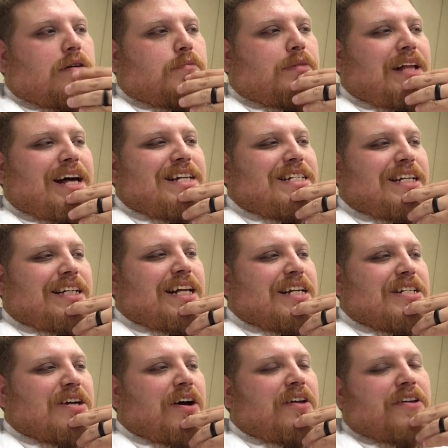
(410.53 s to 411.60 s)
plastic
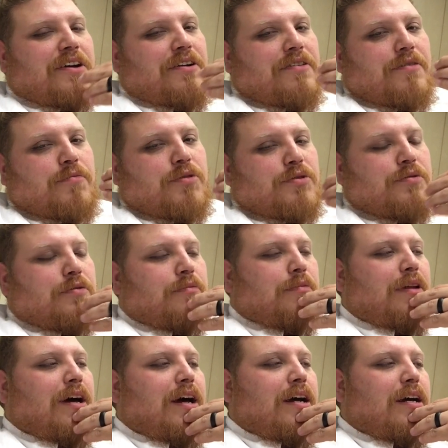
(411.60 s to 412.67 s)
that's on there, the blue and
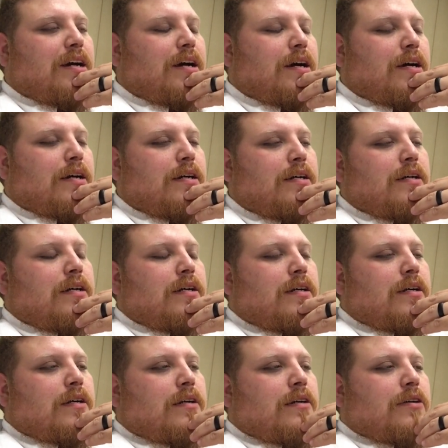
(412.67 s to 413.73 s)
black
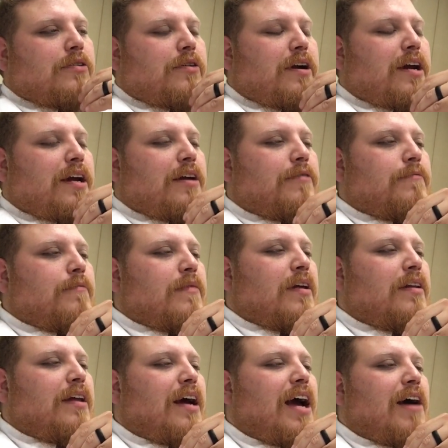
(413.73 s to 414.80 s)
Cray
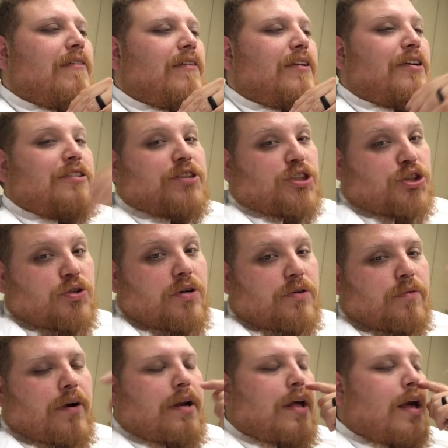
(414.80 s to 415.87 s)
that I have on there is a short
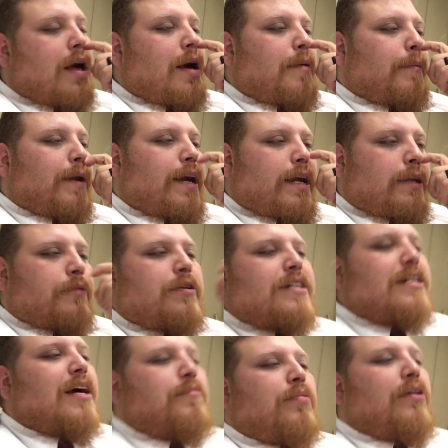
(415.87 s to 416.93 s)
one. But the
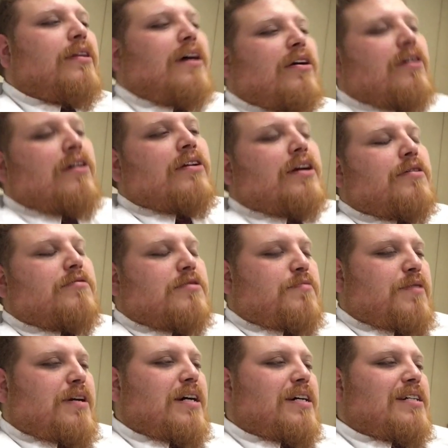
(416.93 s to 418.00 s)
reason I put that on there was
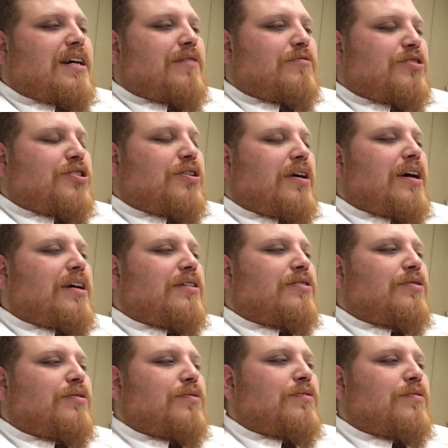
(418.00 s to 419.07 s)
because I was trying
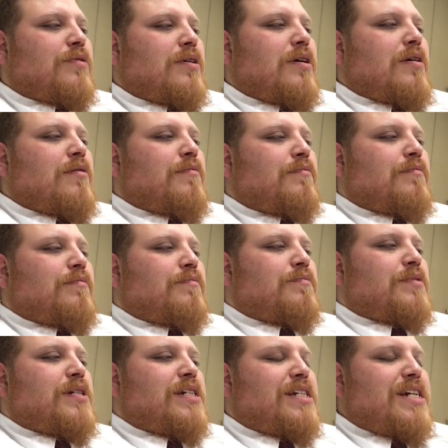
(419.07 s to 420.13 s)
to
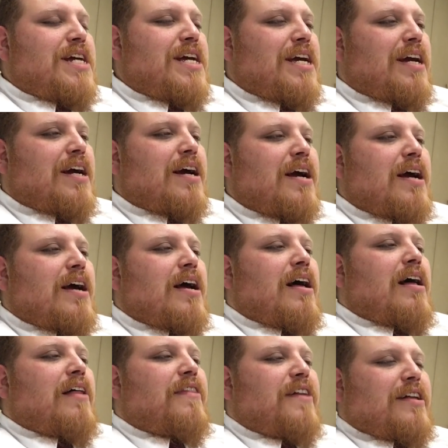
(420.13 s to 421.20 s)
see
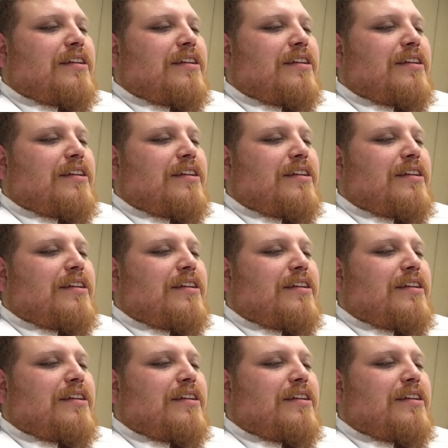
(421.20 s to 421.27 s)
the